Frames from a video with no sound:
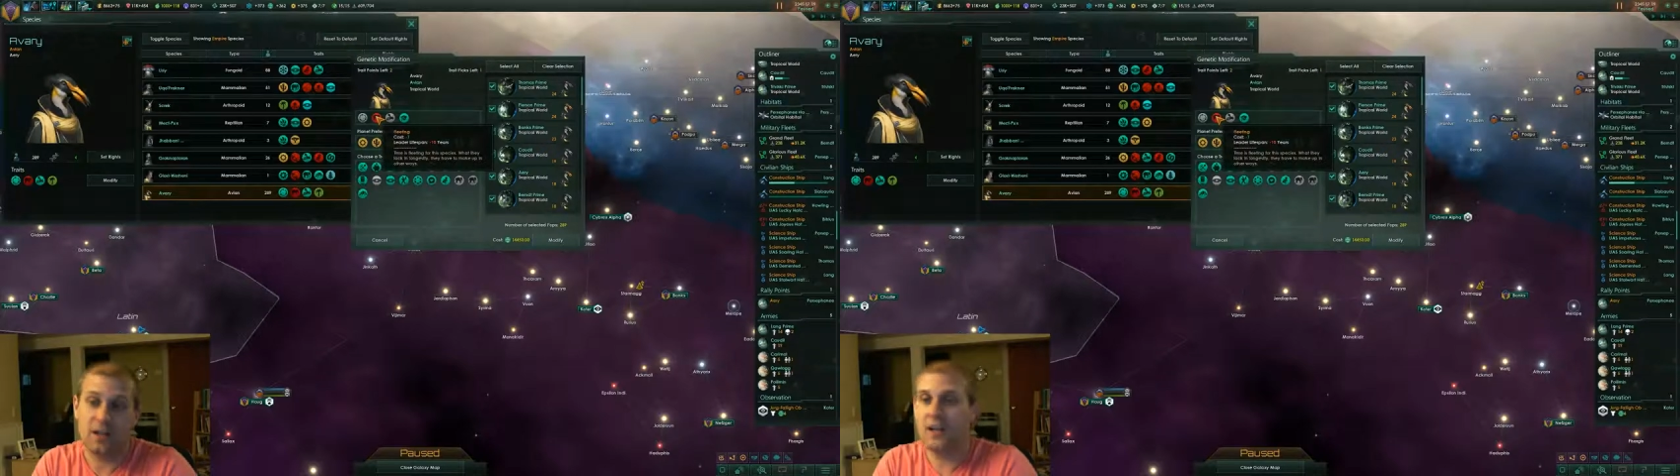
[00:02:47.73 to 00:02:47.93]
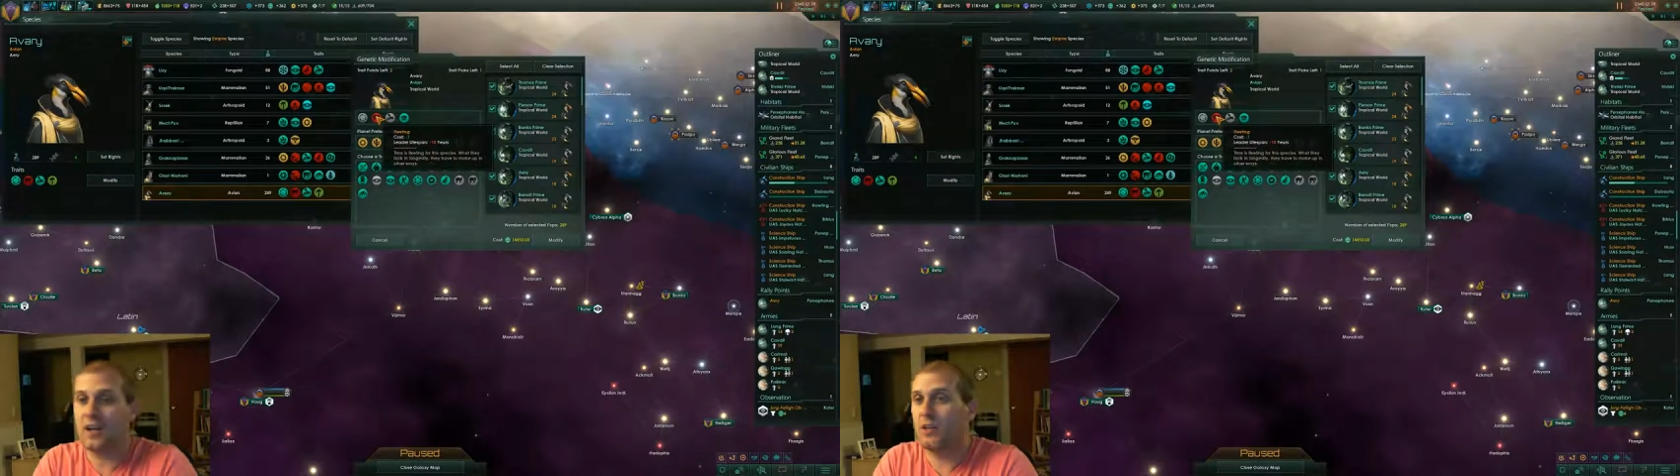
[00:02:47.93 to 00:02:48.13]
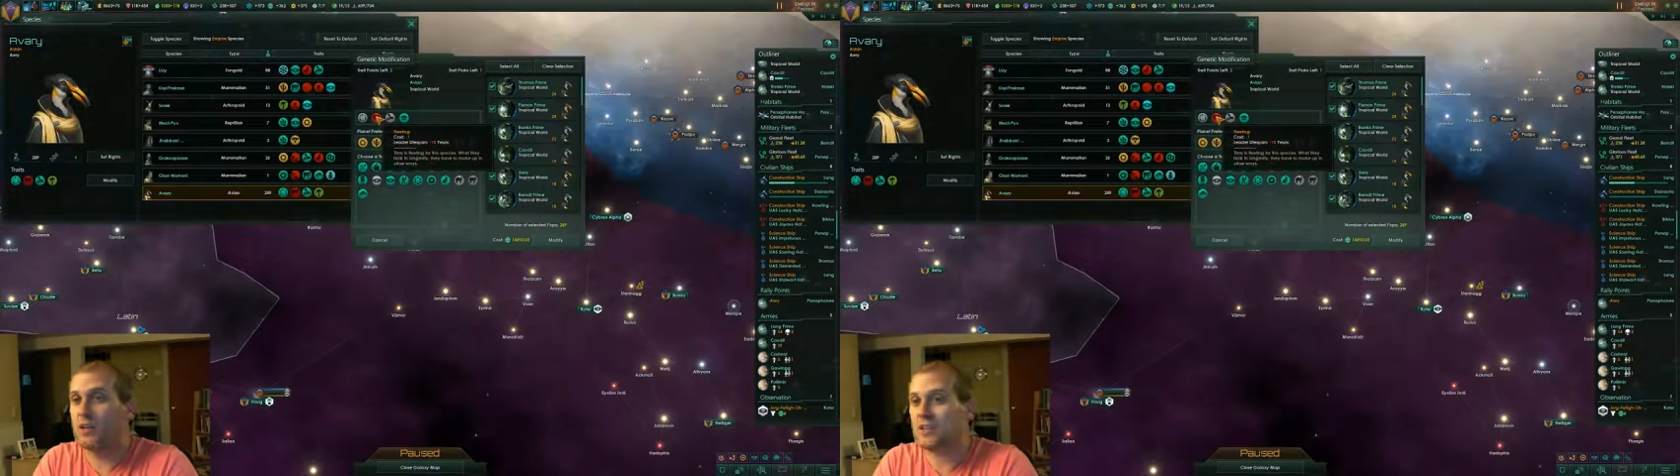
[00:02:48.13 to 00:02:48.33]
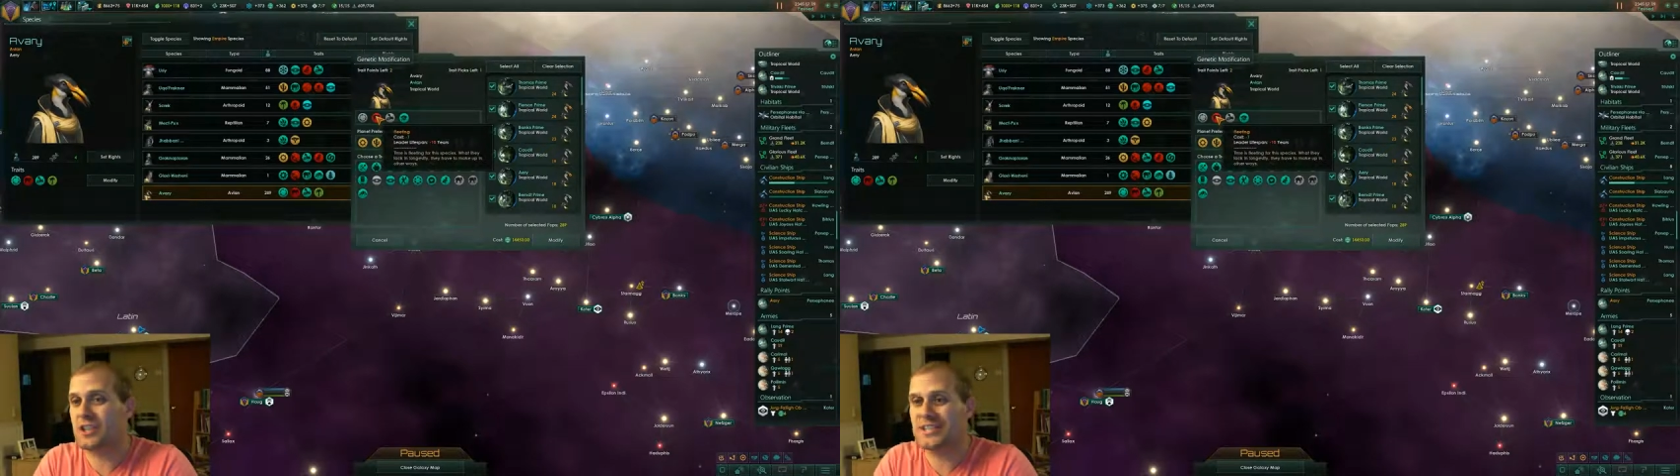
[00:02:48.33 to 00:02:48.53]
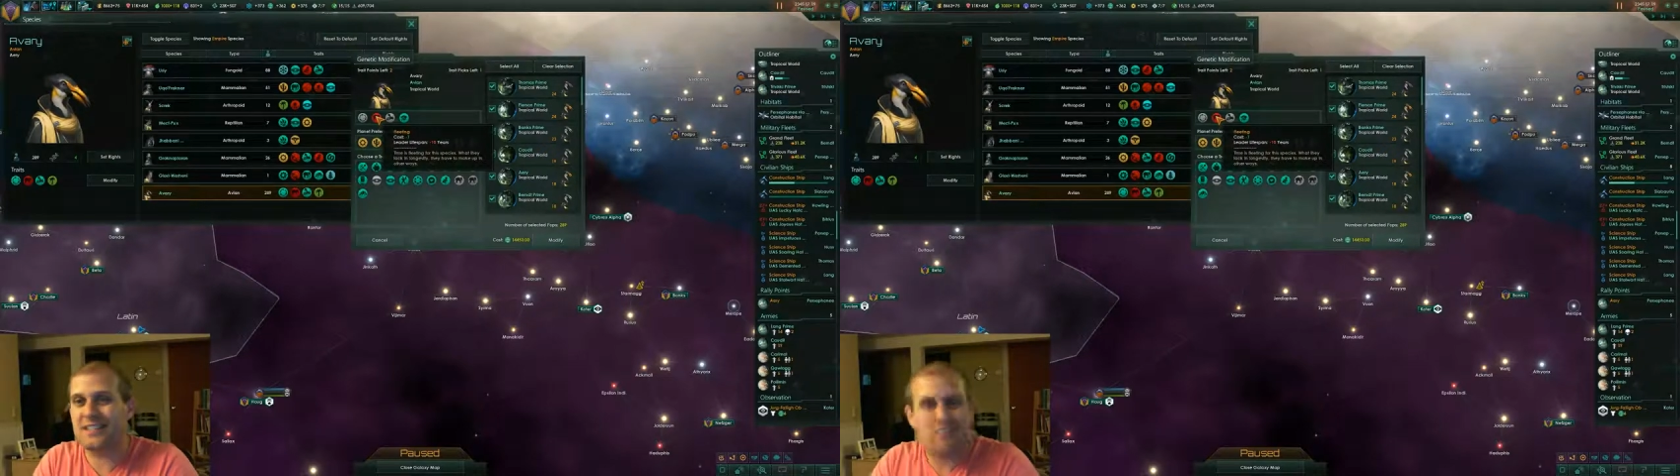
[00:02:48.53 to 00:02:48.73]
which
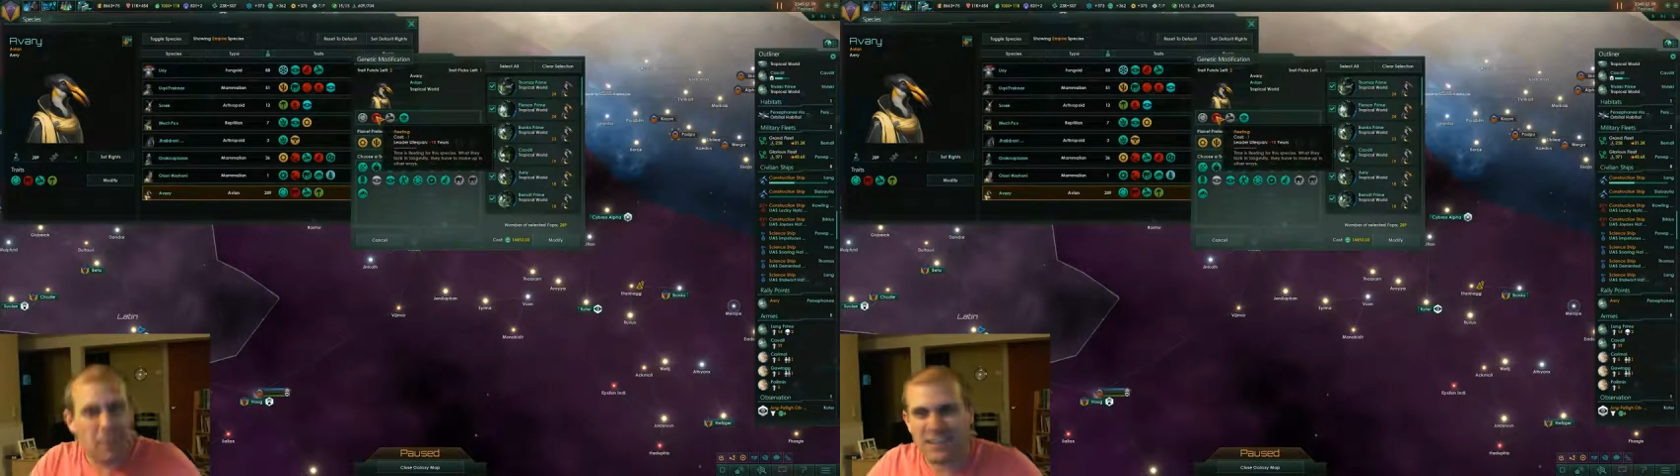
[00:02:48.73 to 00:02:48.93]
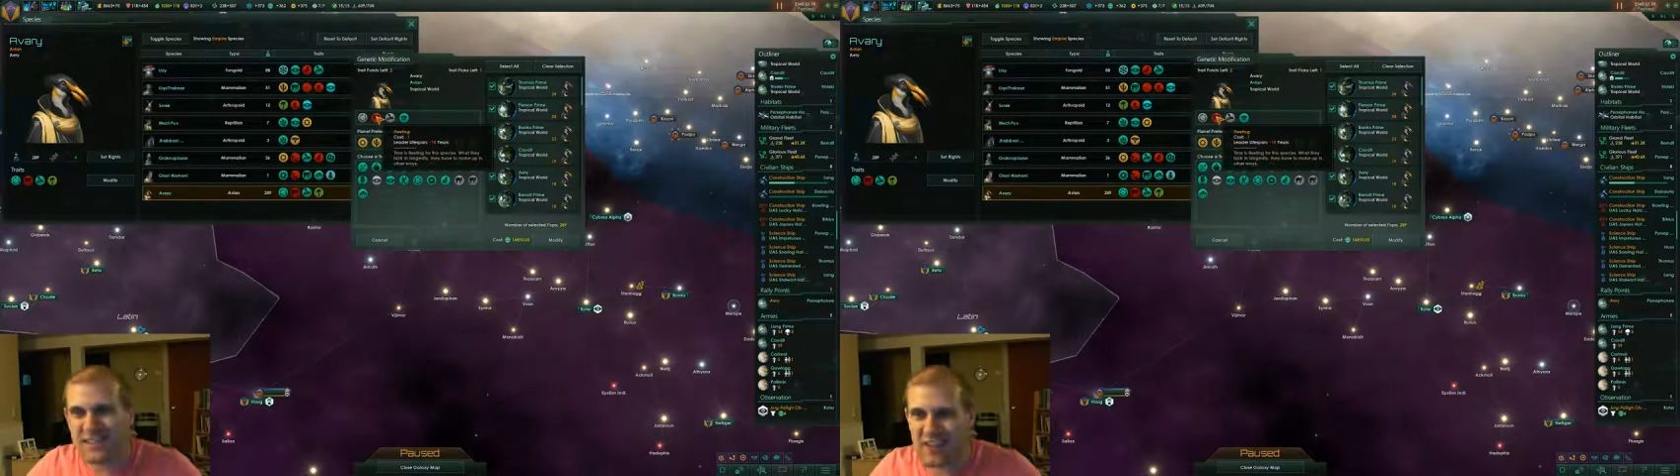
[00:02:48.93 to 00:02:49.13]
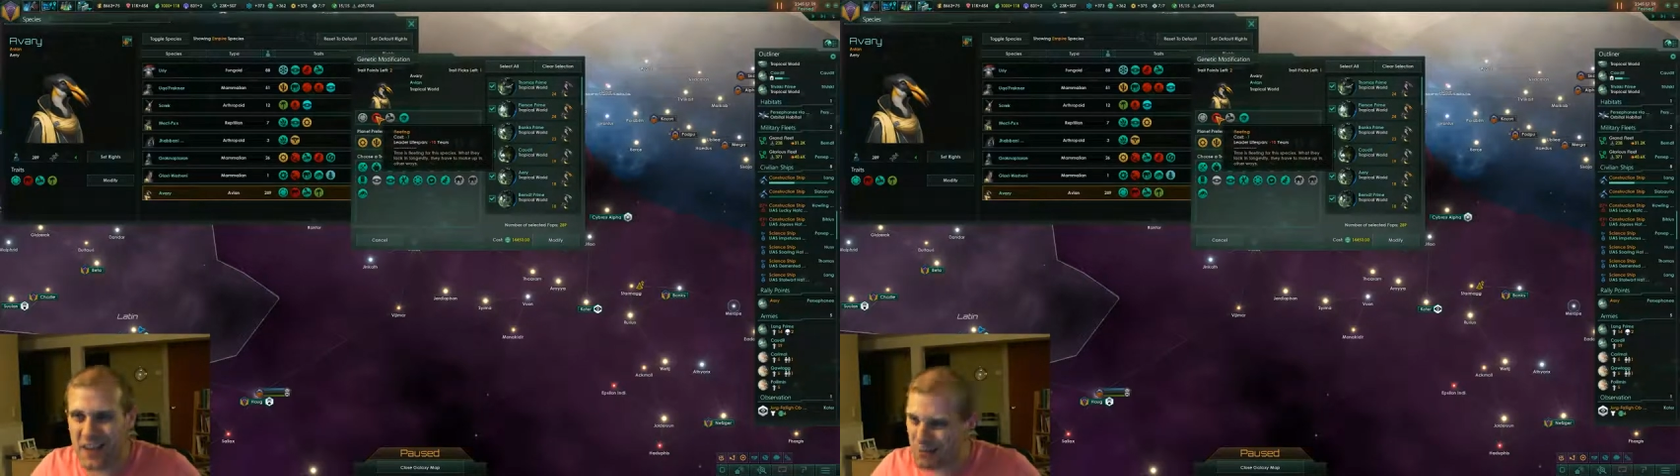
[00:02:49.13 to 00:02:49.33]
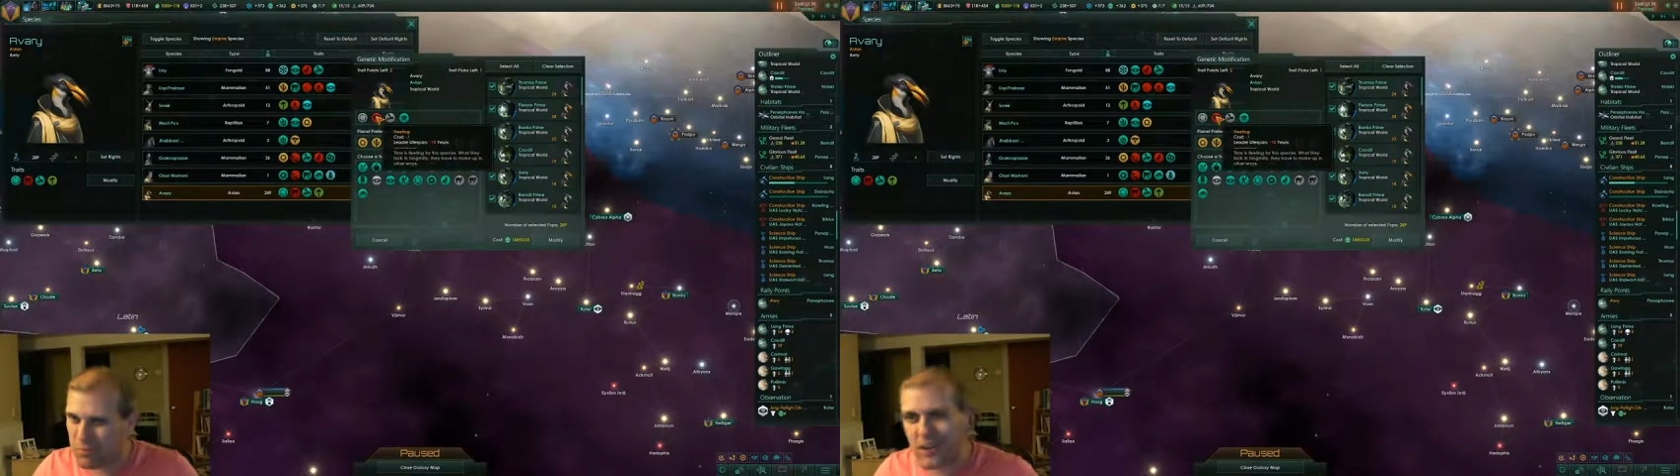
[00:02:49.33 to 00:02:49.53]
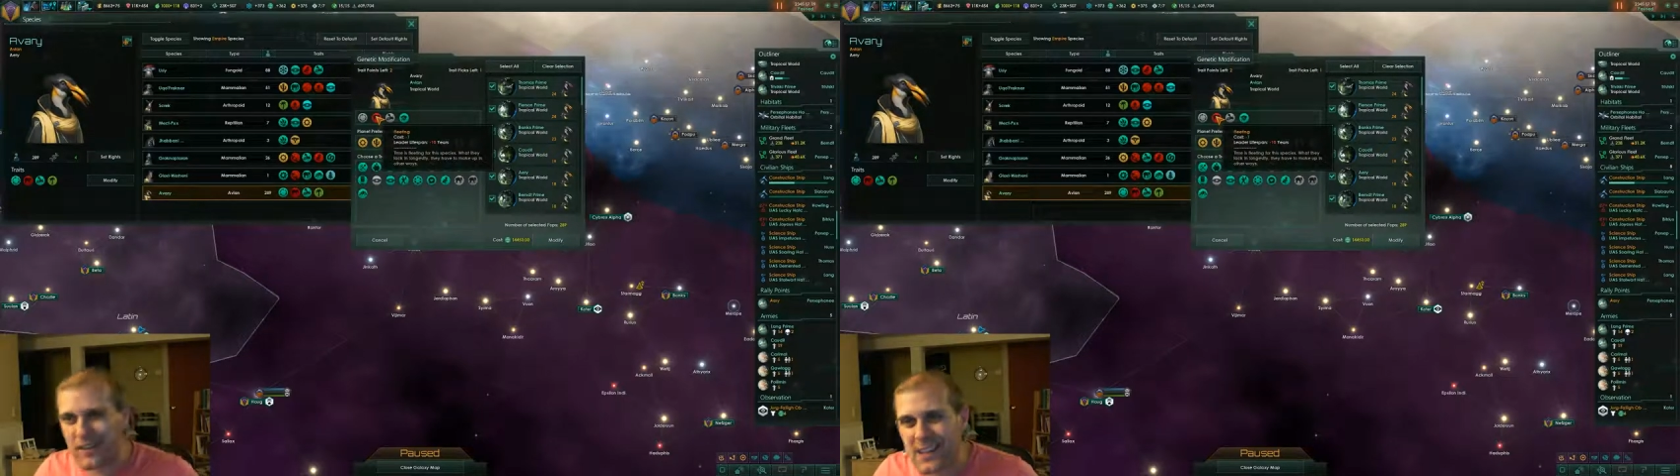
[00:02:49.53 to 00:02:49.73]
isn't a big deal. I could
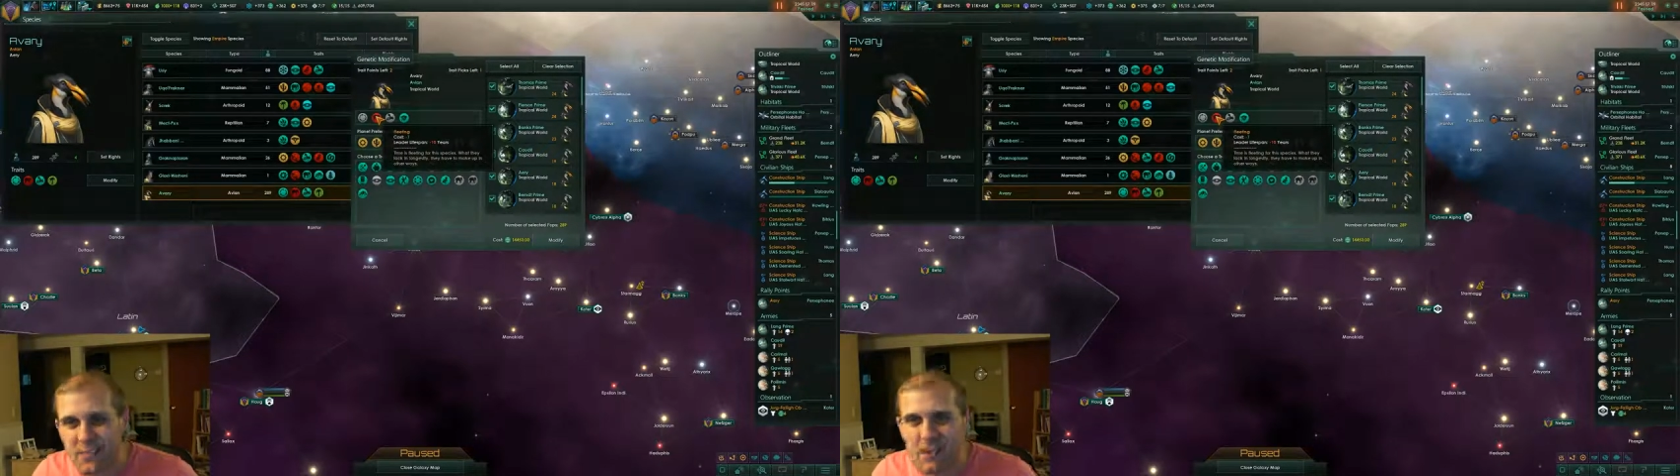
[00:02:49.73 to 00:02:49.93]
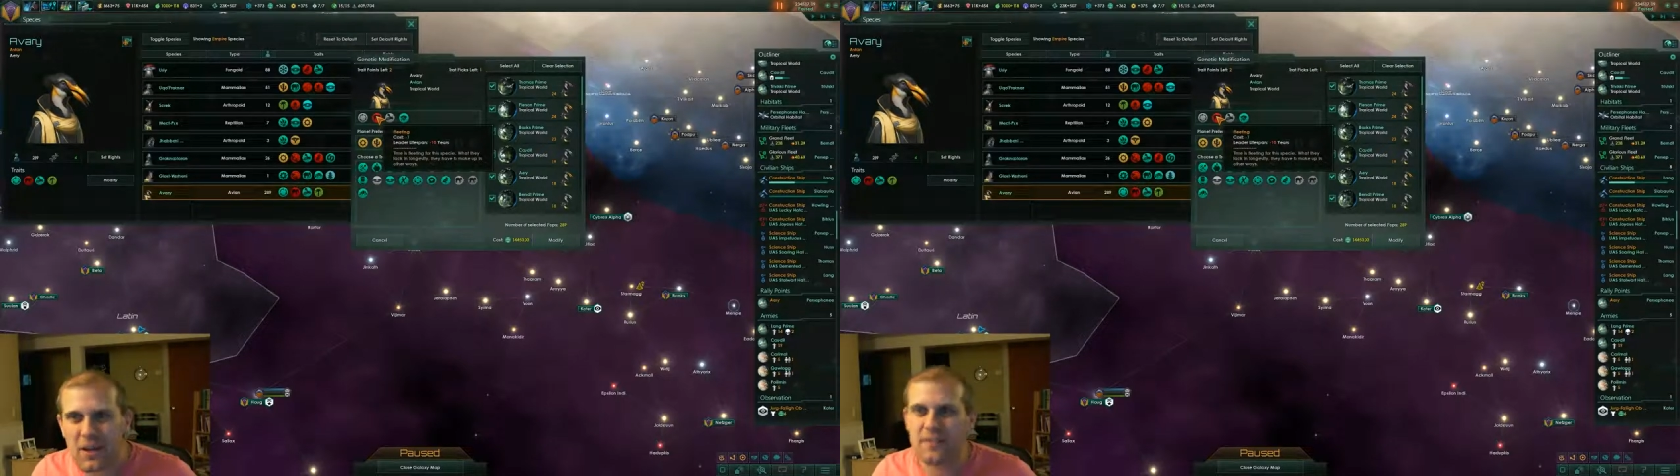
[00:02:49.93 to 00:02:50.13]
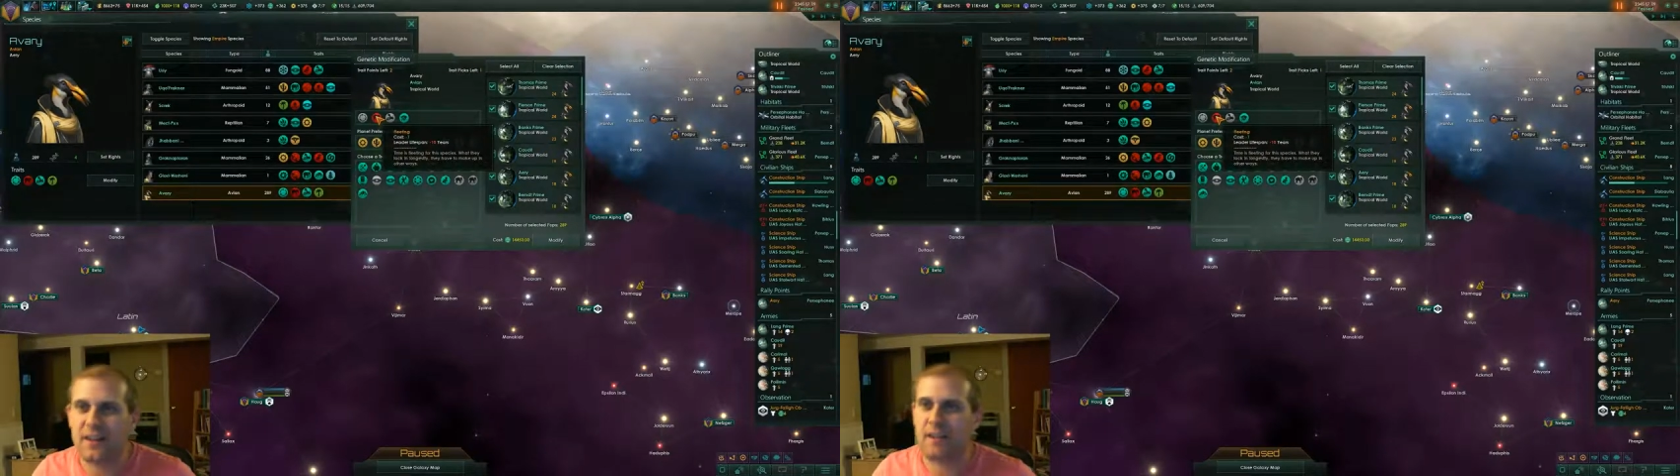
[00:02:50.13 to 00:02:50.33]
probably keep it on there,